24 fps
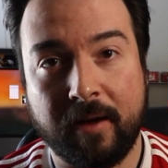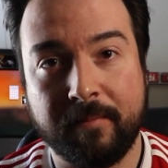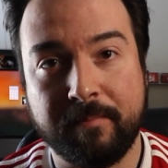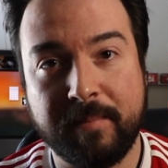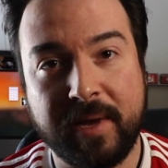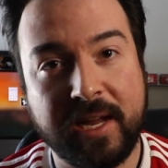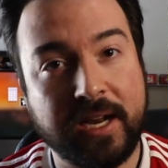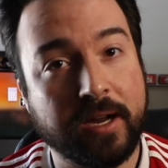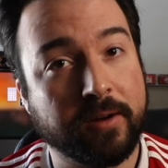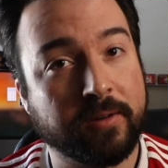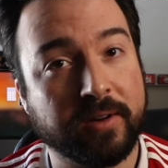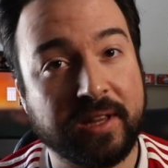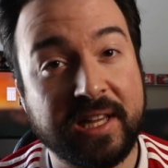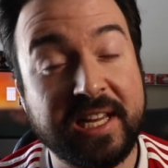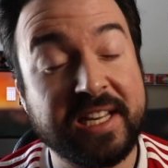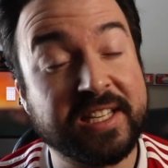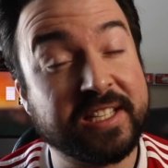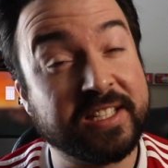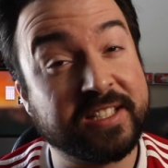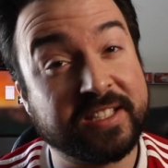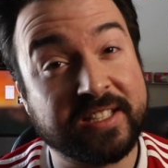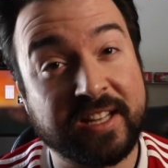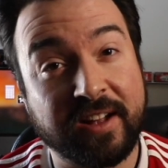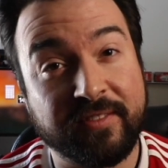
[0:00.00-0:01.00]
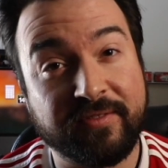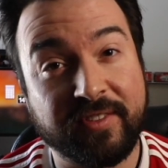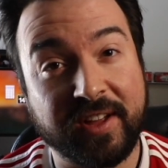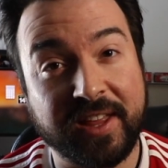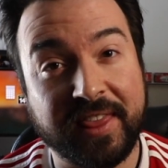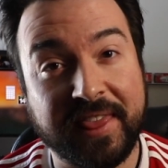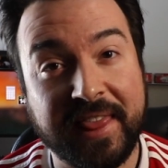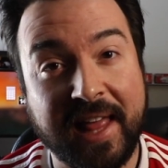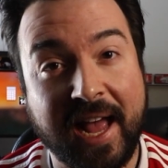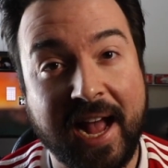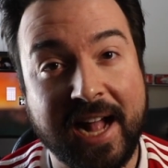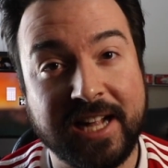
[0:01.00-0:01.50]
media releases, stuff
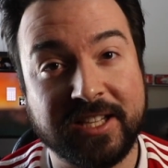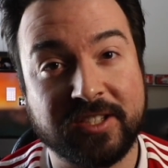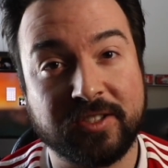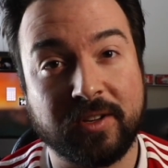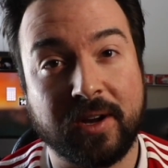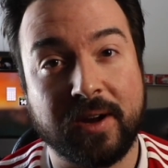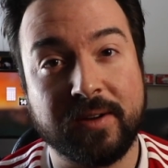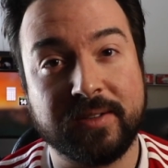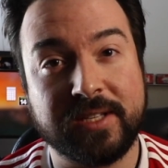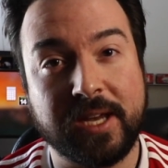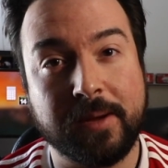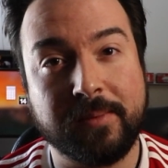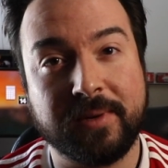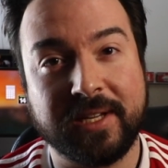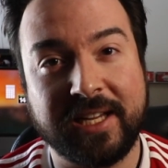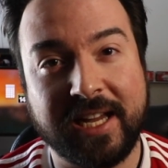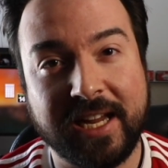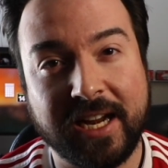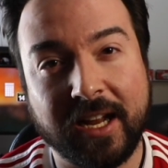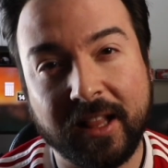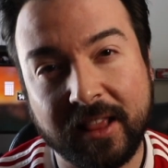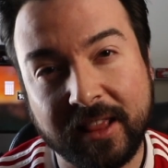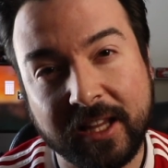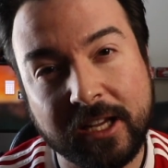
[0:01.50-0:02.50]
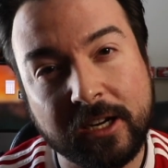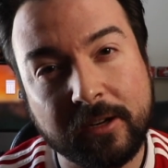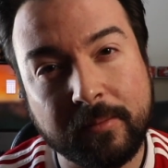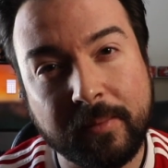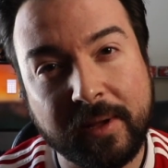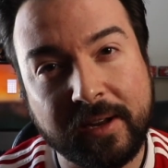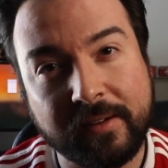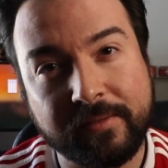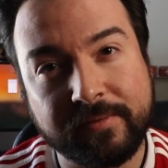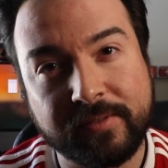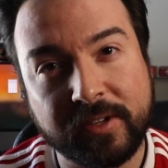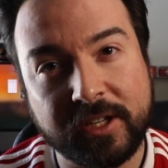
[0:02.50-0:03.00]
like that. So I was able to get a little
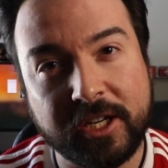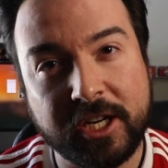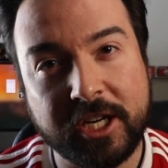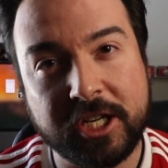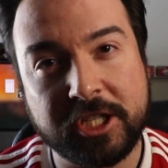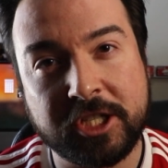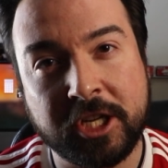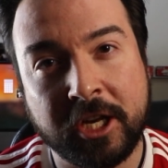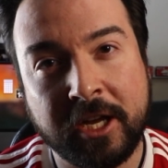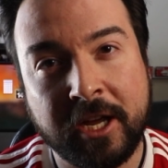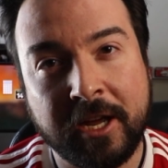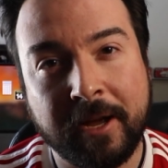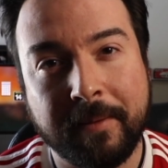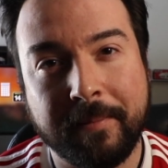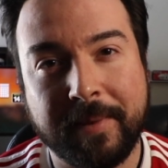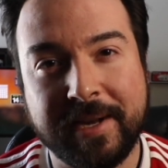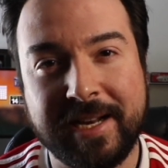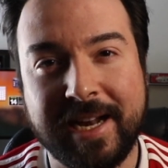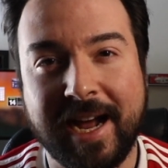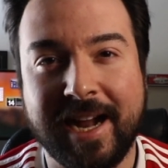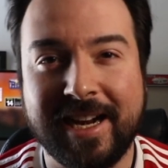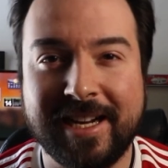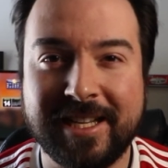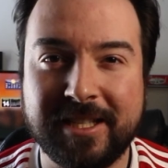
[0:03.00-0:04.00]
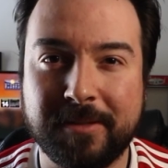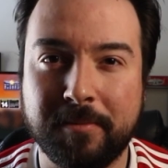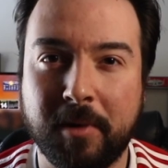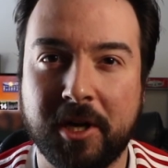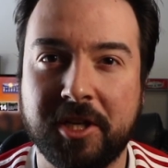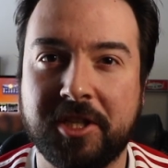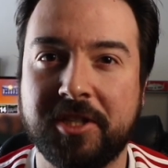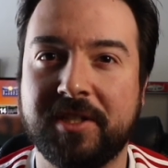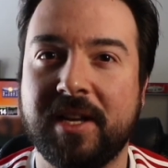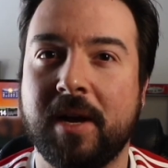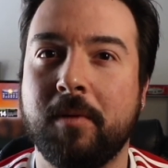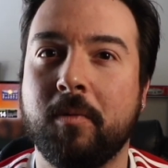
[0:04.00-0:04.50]
bit of footage, but not as
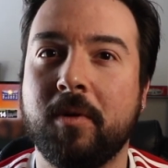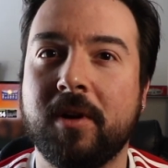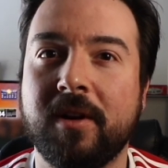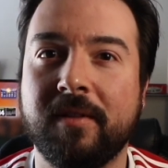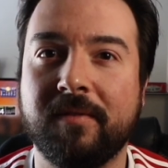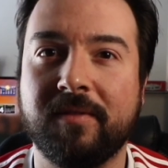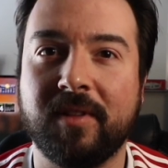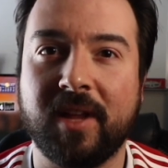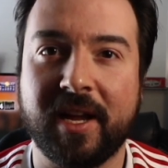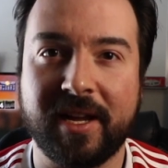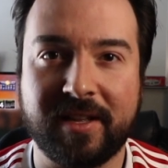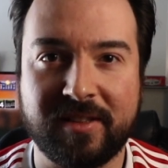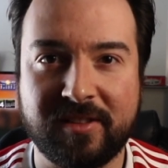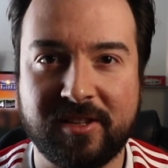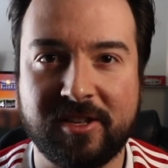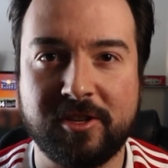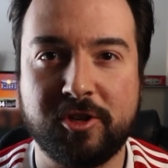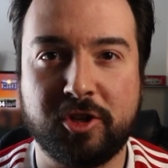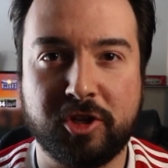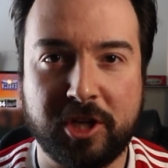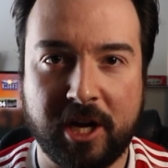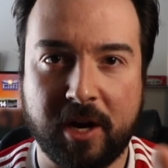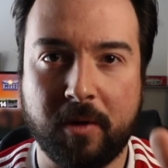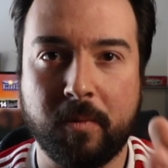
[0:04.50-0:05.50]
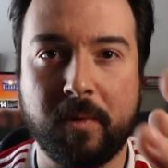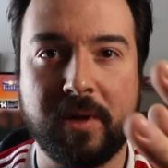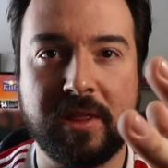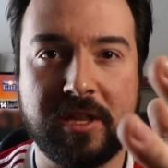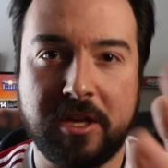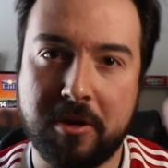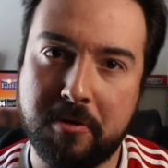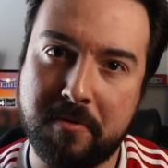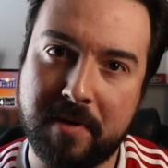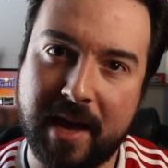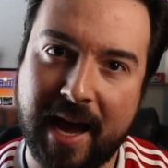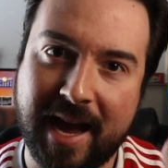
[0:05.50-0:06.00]
much as I would have liked to share
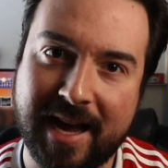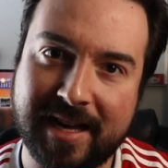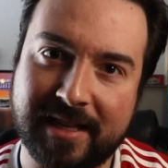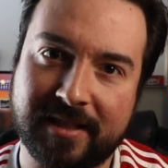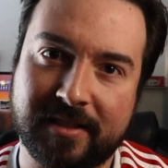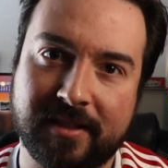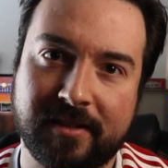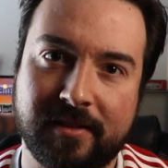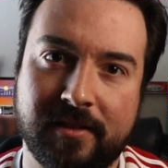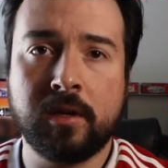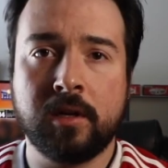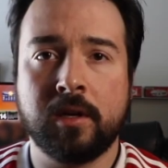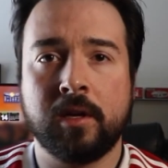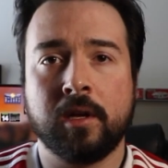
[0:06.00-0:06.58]
with you guys.